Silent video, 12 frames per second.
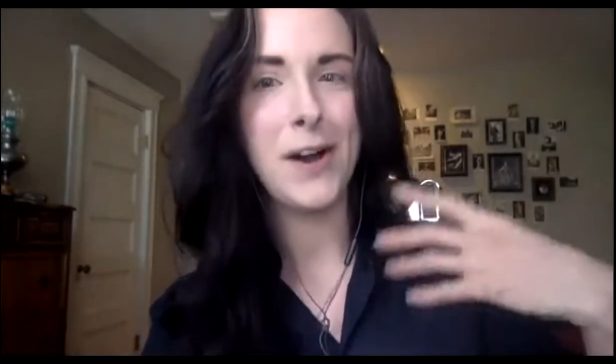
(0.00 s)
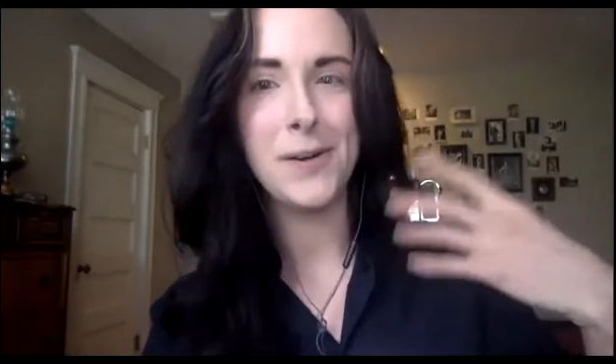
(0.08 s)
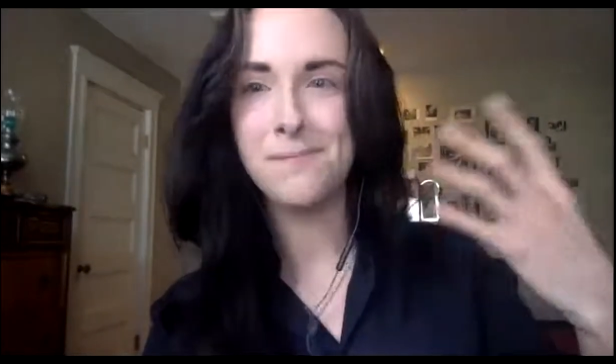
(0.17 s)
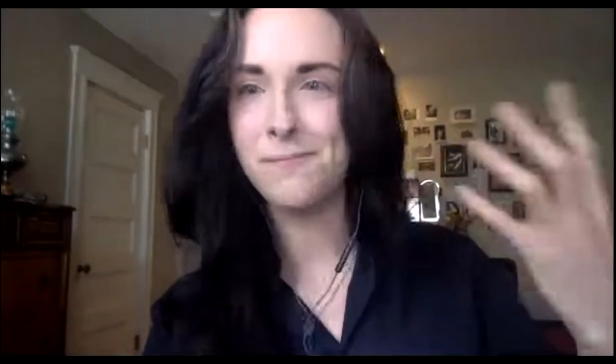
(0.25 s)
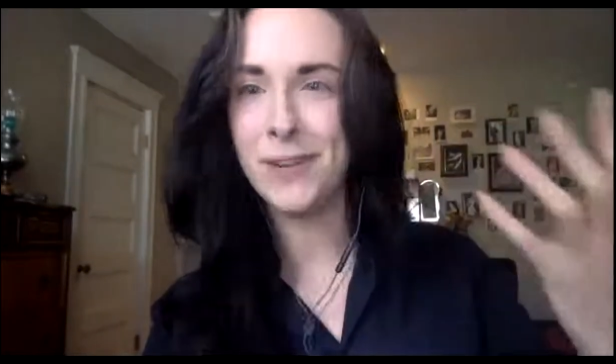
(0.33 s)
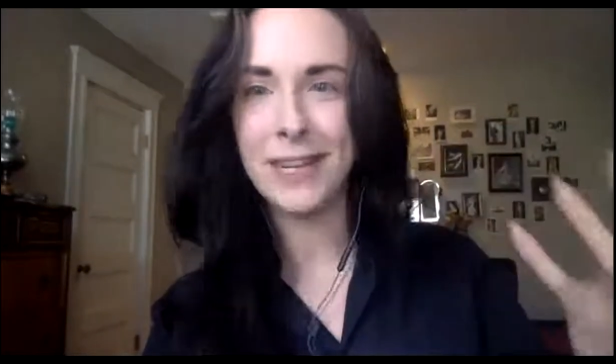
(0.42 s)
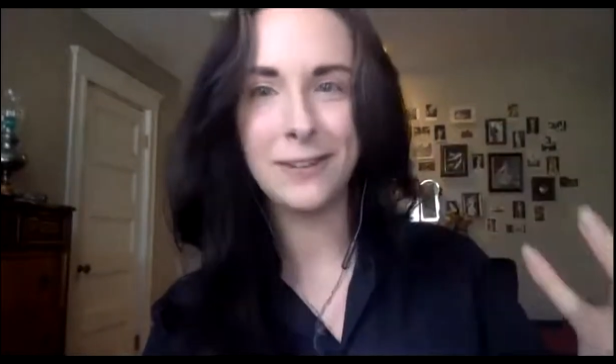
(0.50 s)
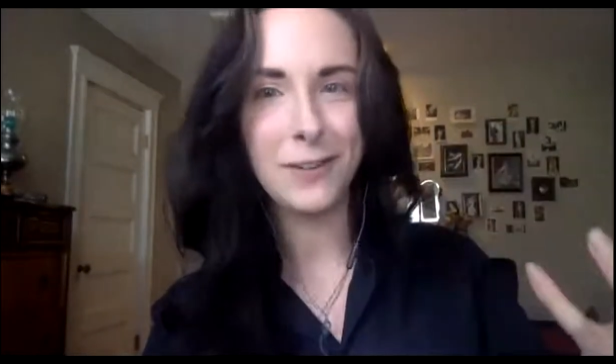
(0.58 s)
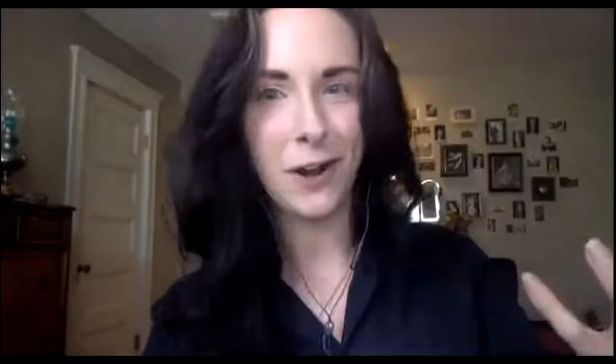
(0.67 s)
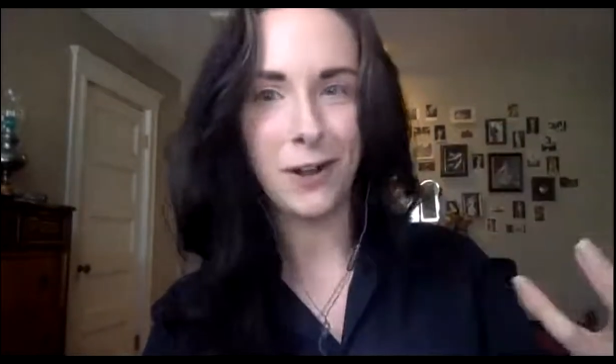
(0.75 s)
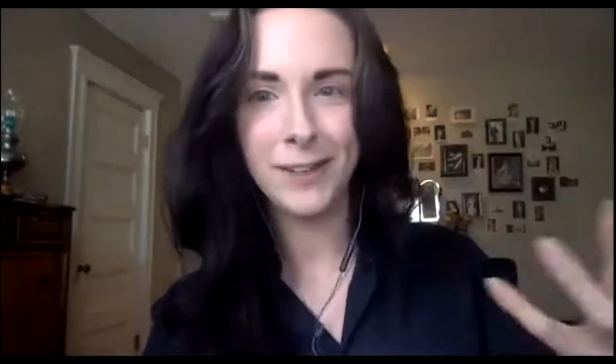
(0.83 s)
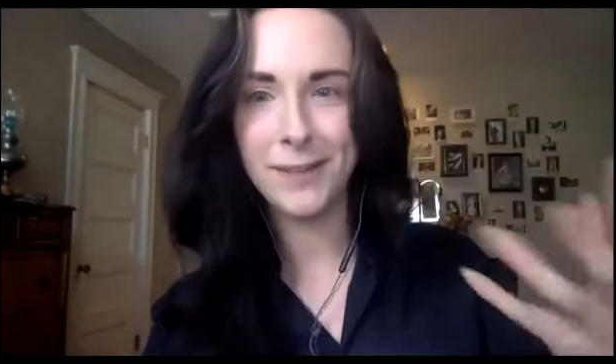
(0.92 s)
We can
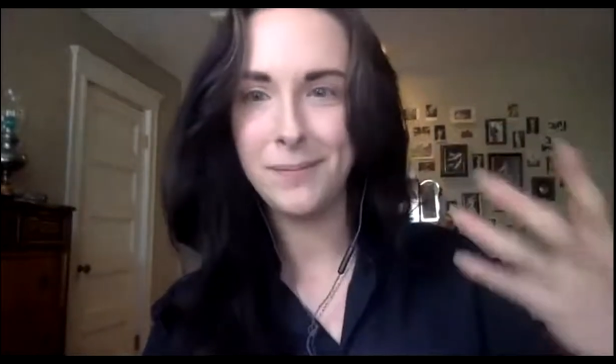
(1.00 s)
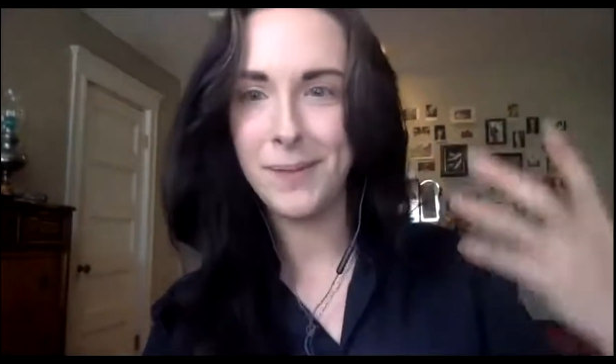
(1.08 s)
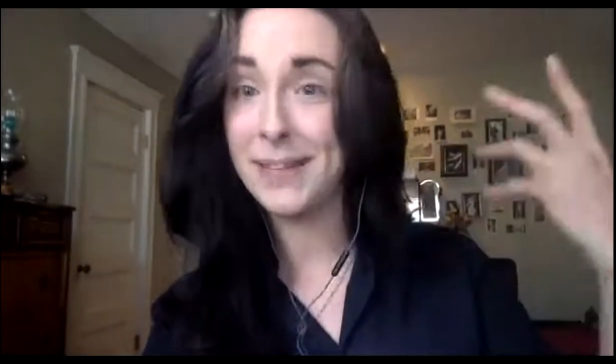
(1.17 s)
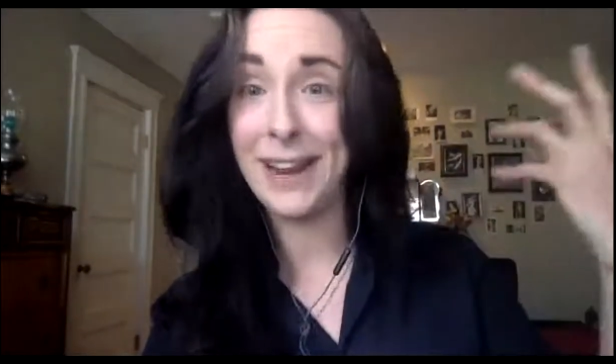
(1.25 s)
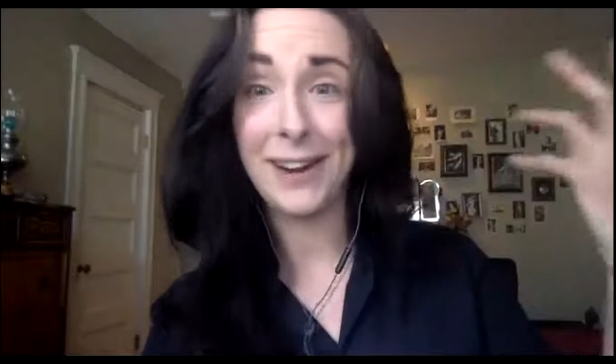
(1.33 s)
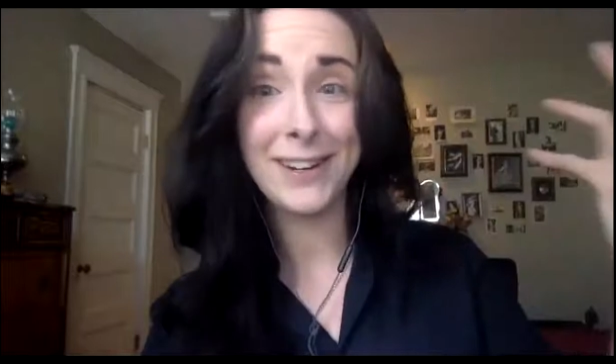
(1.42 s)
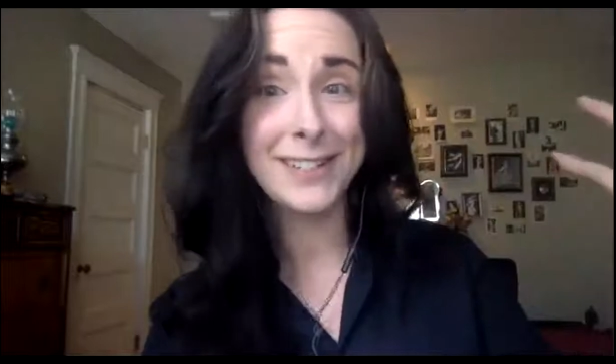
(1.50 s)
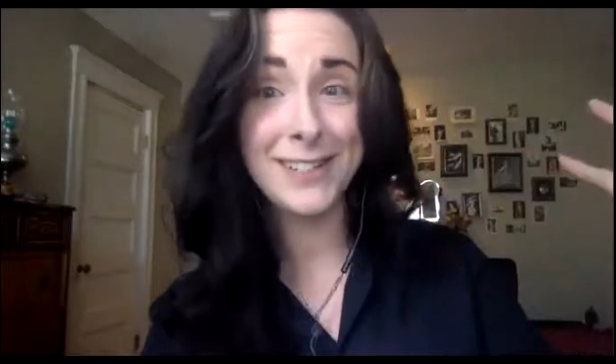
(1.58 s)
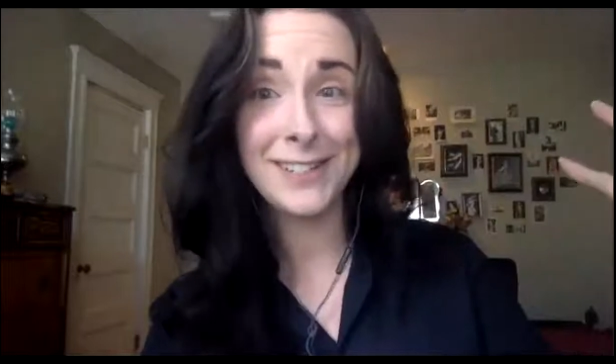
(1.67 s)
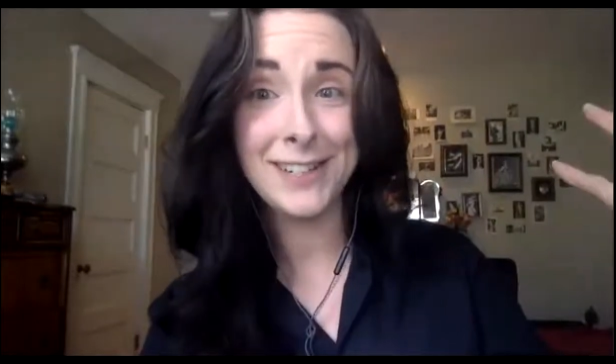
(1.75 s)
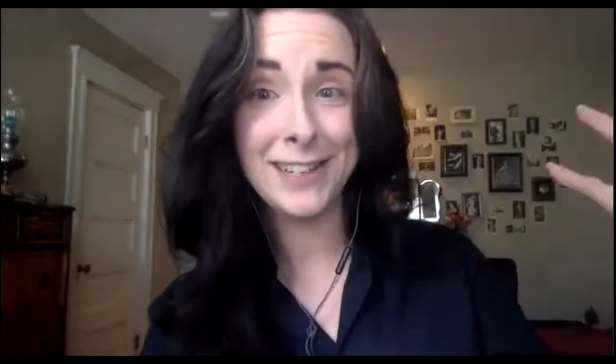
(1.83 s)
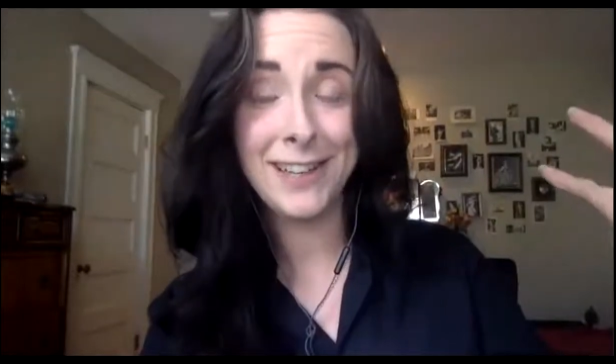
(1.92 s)
call it maybe the air
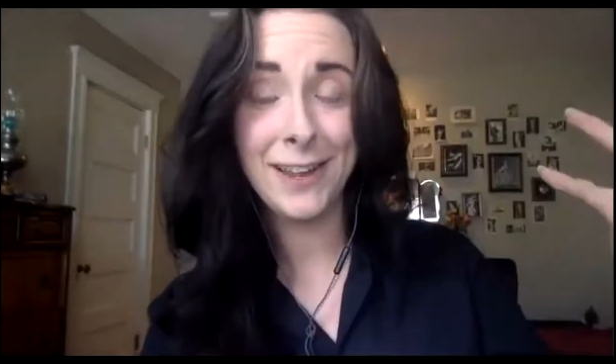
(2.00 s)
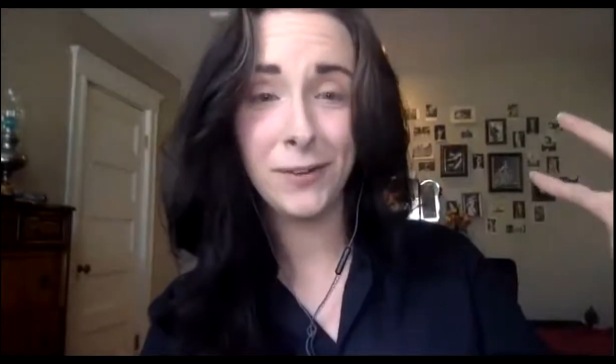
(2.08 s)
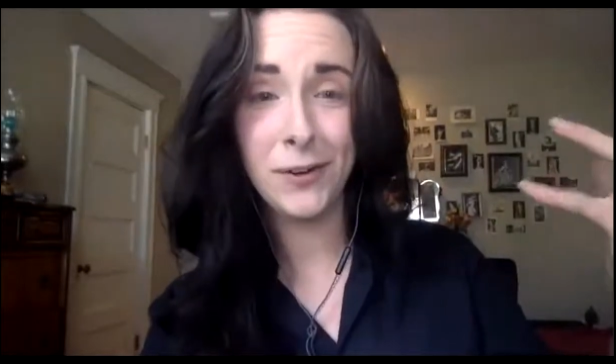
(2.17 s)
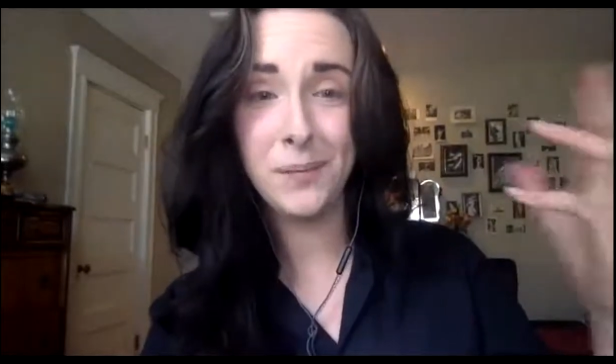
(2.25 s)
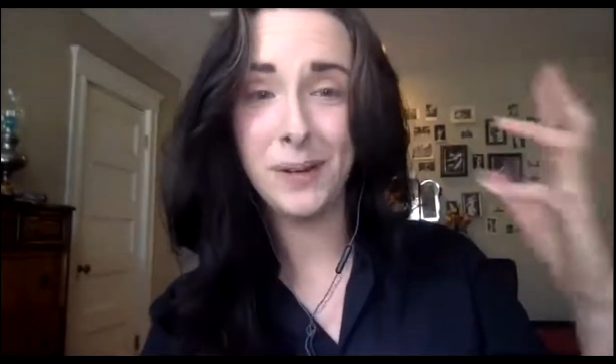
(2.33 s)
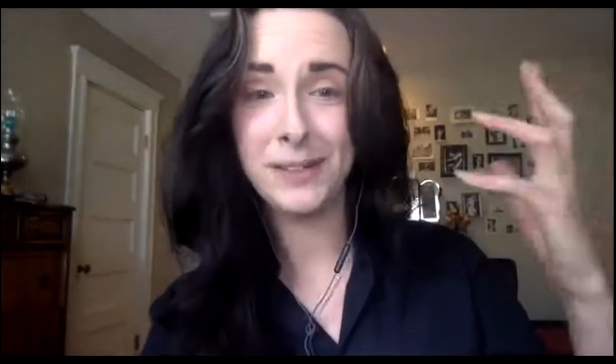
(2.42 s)
conditioning in that room,